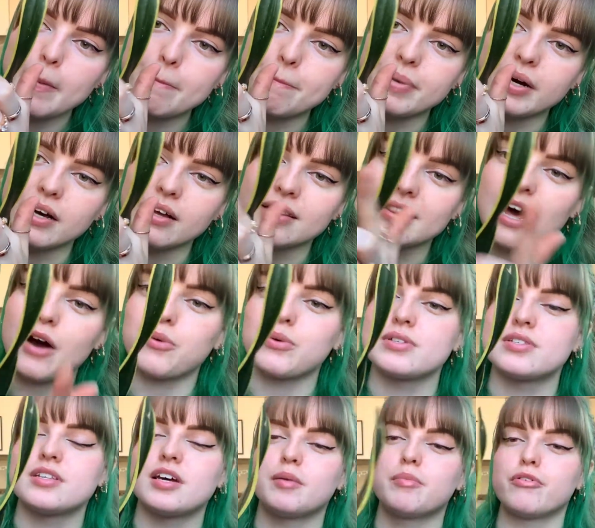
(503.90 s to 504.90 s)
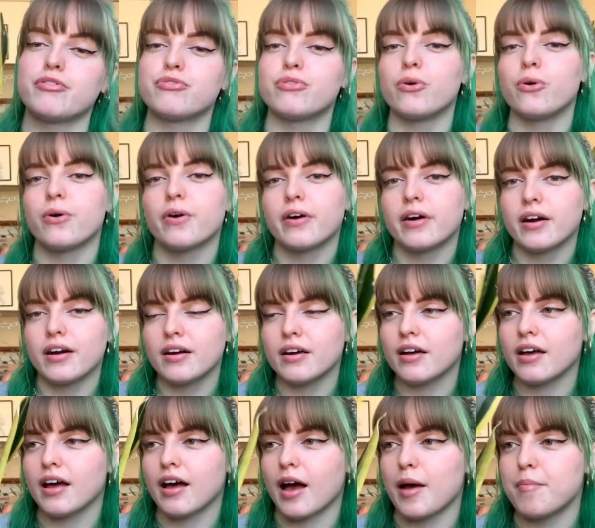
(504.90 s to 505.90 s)
but that was there before
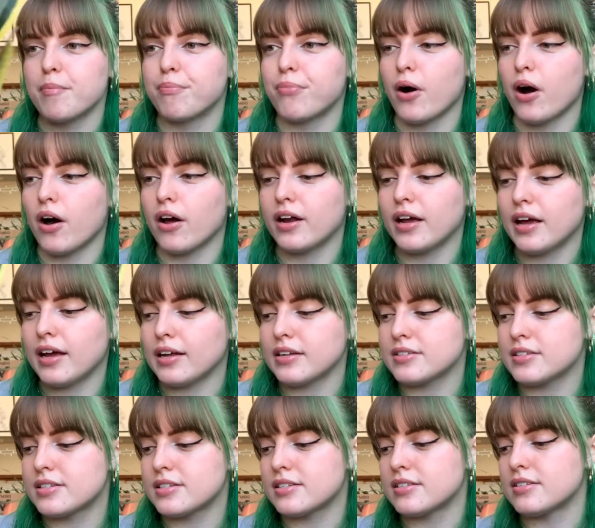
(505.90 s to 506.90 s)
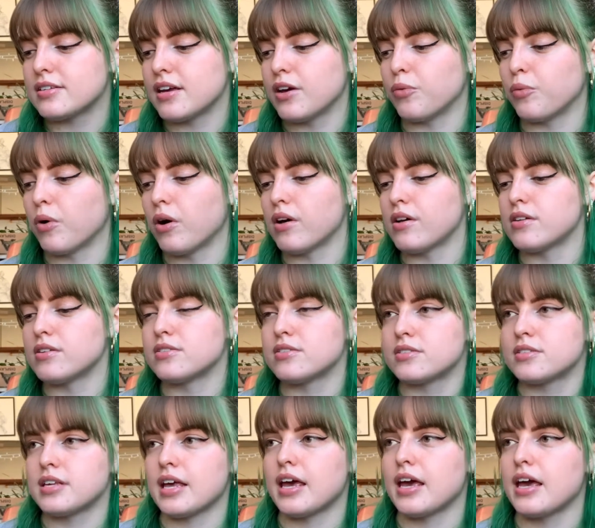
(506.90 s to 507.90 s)
I bought it. It
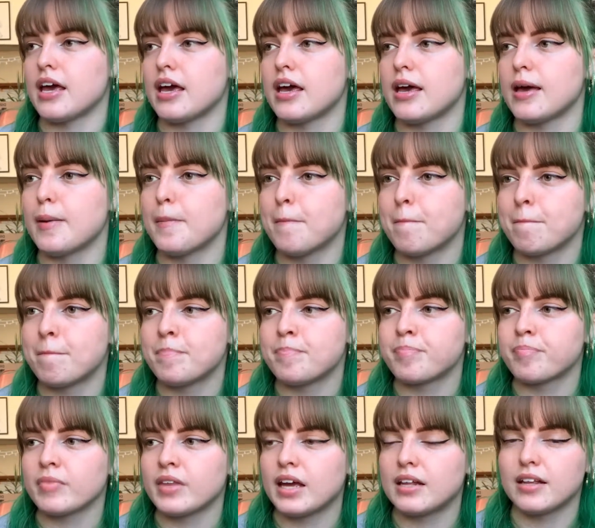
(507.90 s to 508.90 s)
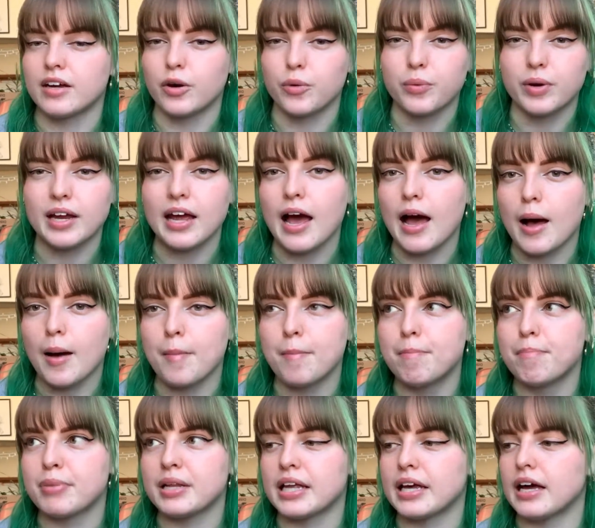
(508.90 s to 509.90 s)
was like a rehab
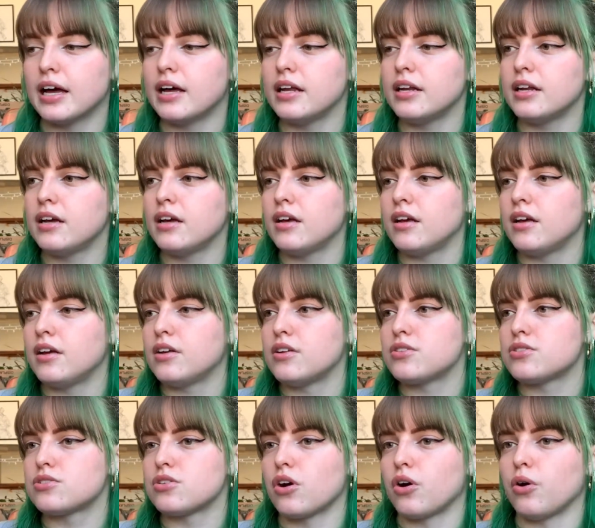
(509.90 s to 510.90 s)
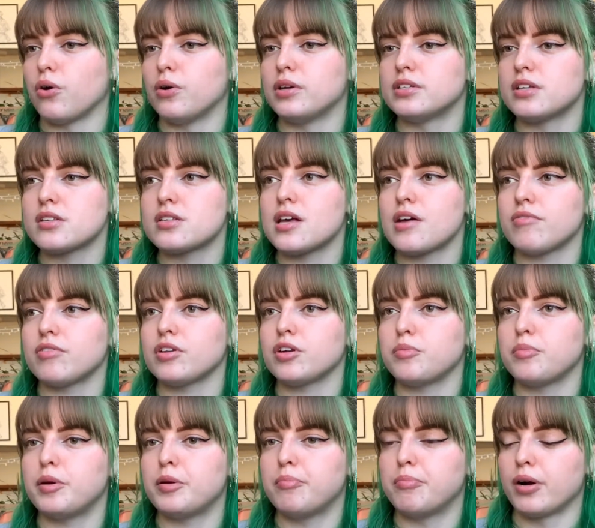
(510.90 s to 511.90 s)
plant, so it does have a little
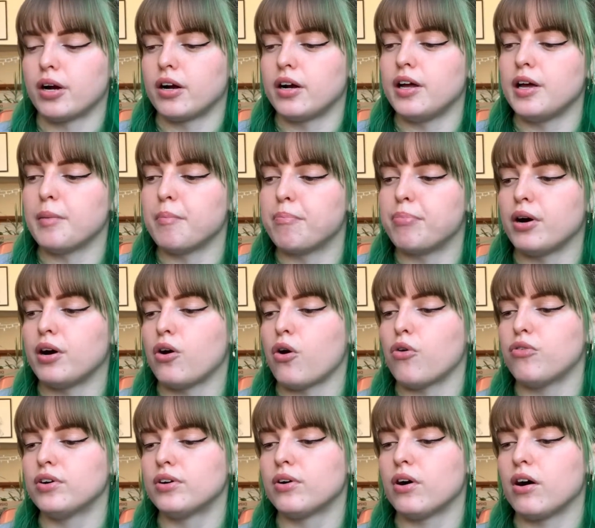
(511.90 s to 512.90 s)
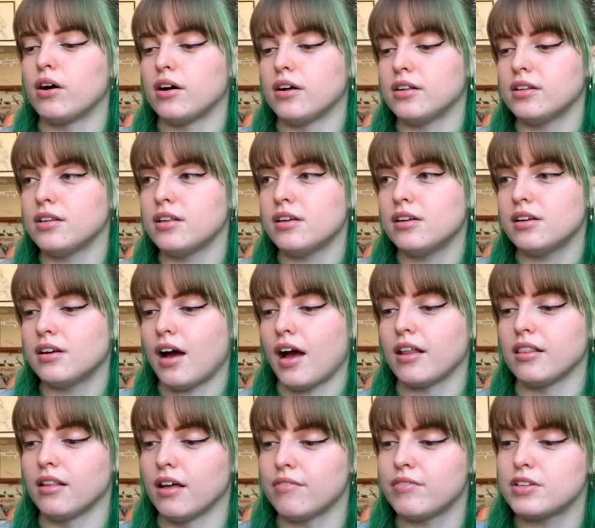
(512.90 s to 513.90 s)
bit of burning, but overall, I
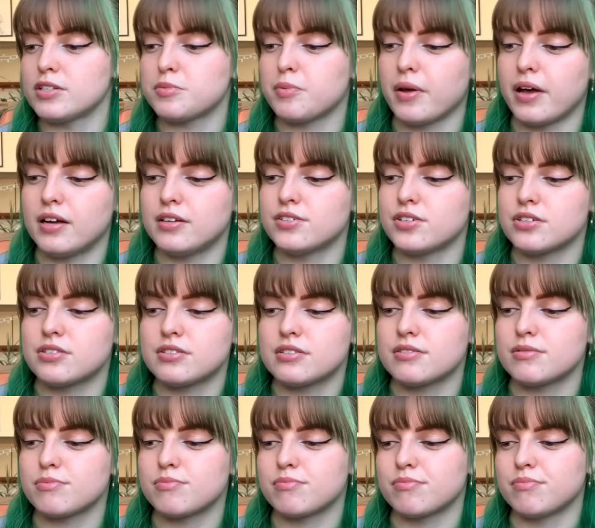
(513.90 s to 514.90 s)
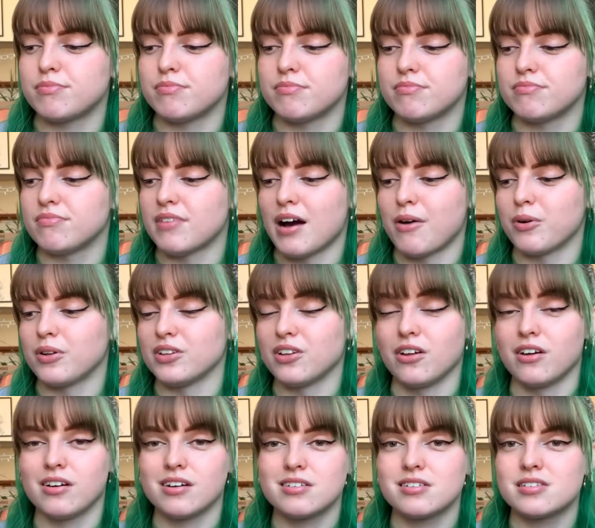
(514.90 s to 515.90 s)
love this plant, just how it
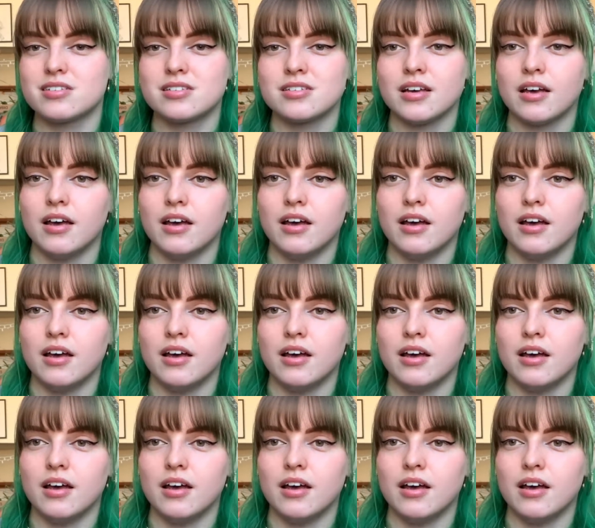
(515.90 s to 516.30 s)
looks.